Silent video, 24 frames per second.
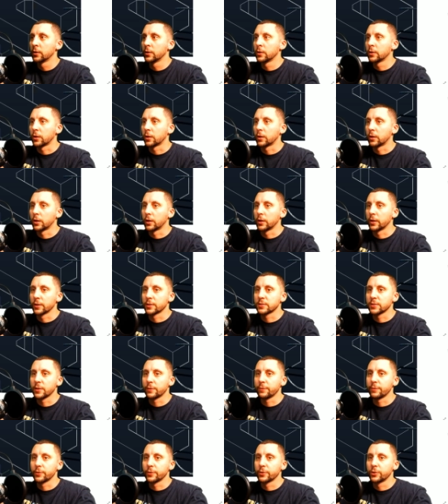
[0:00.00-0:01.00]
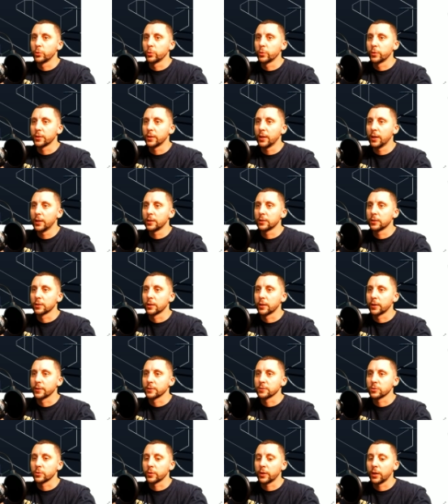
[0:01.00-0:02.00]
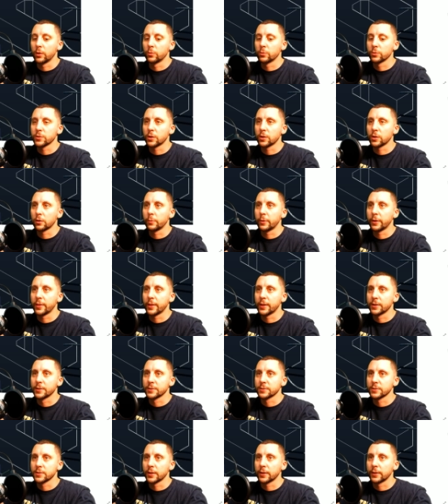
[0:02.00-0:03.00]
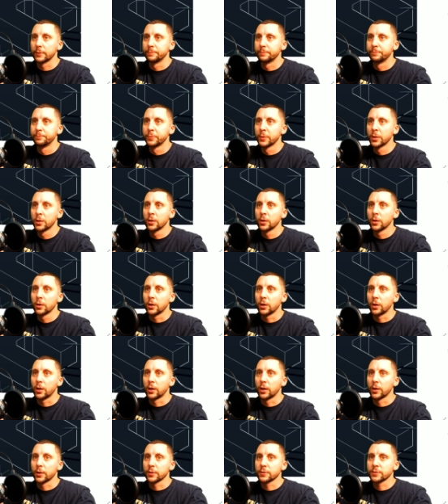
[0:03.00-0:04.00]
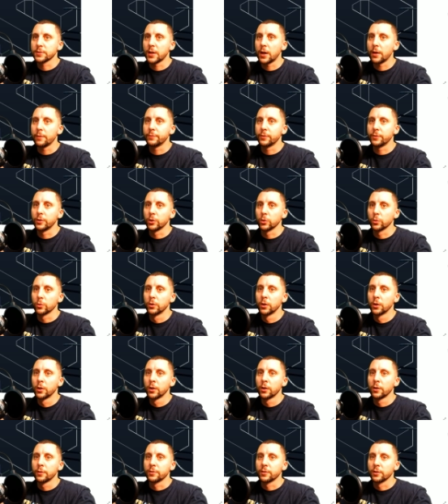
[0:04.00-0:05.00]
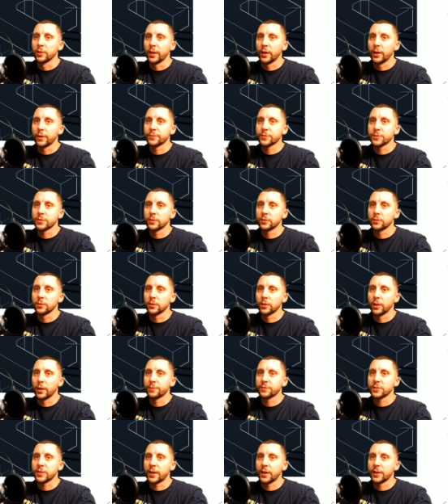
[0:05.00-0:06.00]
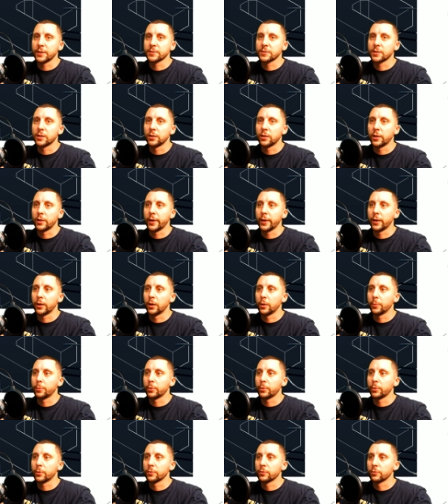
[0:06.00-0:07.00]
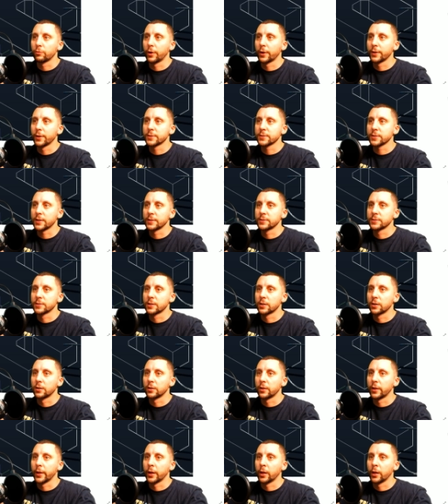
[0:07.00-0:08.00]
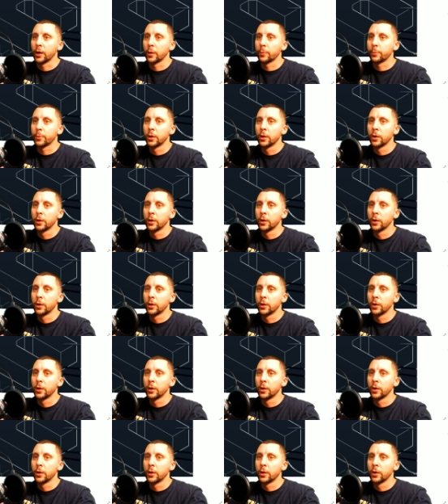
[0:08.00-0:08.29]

uh, except for doing the hidden lines, okay? And we'll talk about that in a second. Uh, top view, the left, left side is gonna line up, the right side is gonna line up,